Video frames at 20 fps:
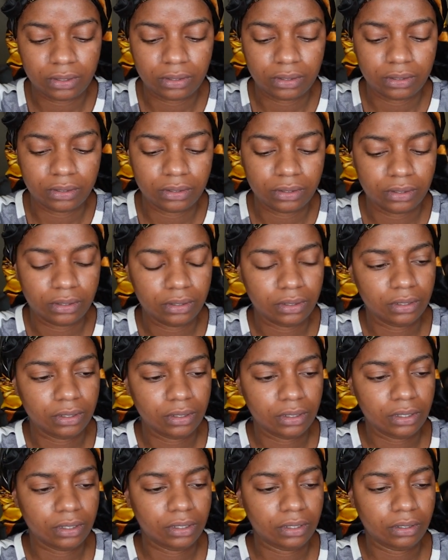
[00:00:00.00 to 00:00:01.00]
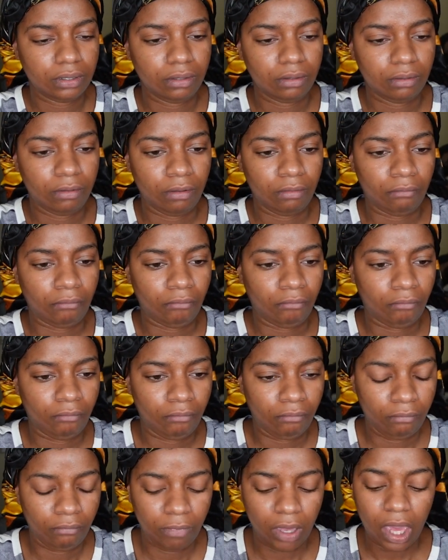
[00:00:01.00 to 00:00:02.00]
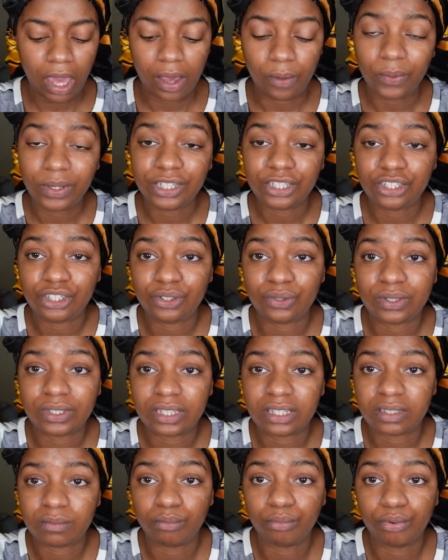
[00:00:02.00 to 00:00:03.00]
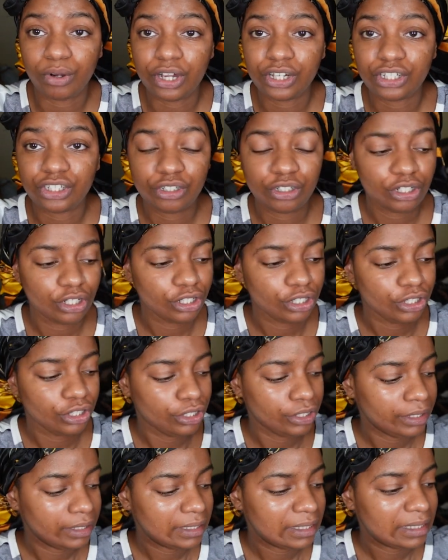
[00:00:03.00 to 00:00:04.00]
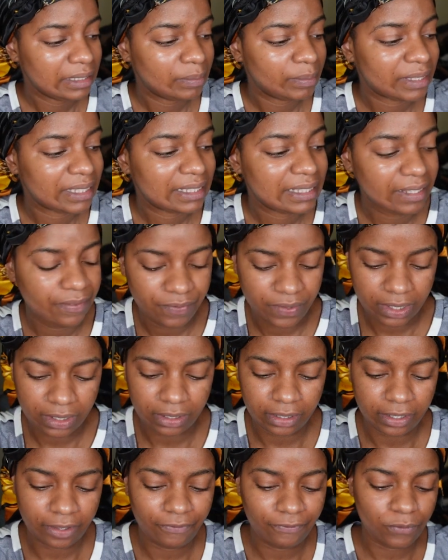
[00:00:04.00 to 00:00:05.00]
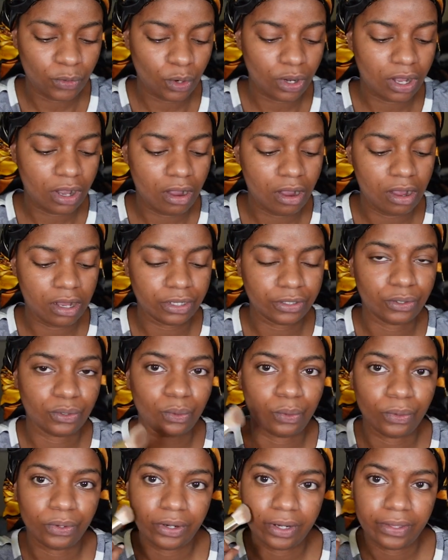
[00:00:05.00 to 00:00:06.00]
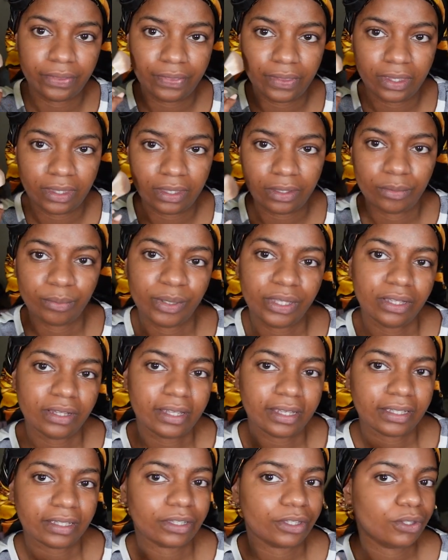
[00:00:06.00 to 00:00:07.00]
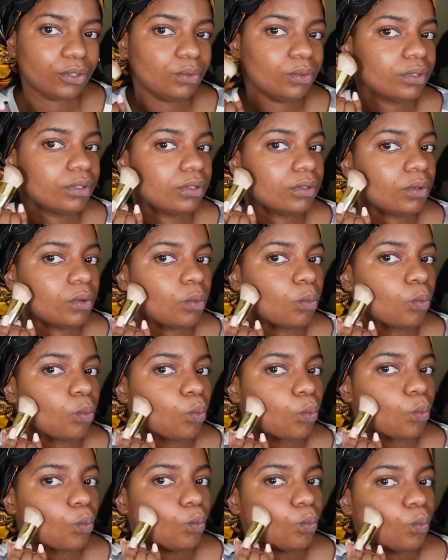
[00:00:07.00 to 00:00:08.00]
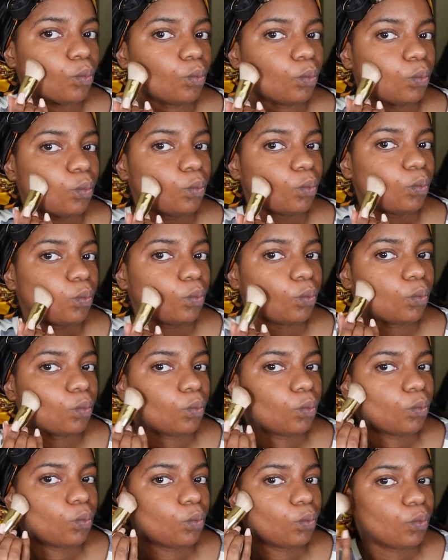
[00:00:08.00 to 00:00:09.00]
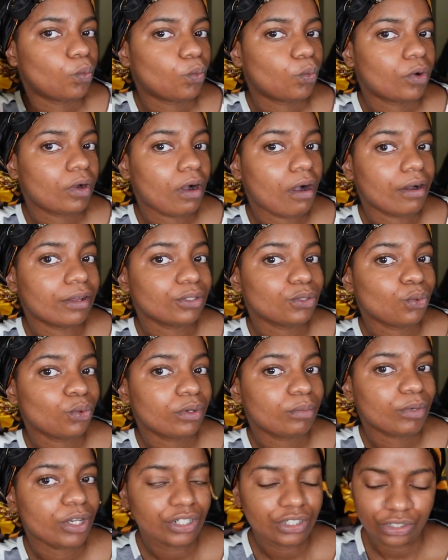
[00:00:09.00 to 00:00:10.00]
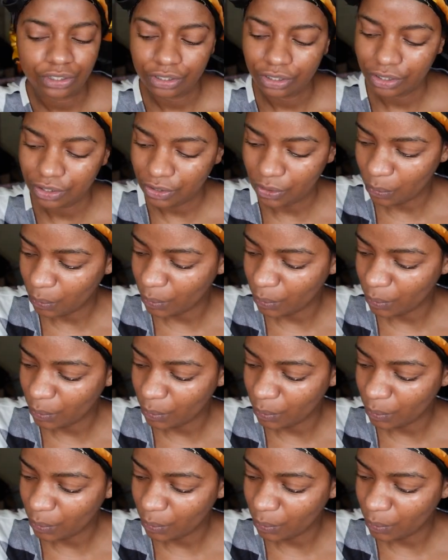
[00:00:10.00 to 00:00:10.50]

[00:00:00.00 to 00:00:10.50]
that's what this video is about. I also, warning, would like to say that I've tried to, oh, you see that though? You see that? Right, get right up in there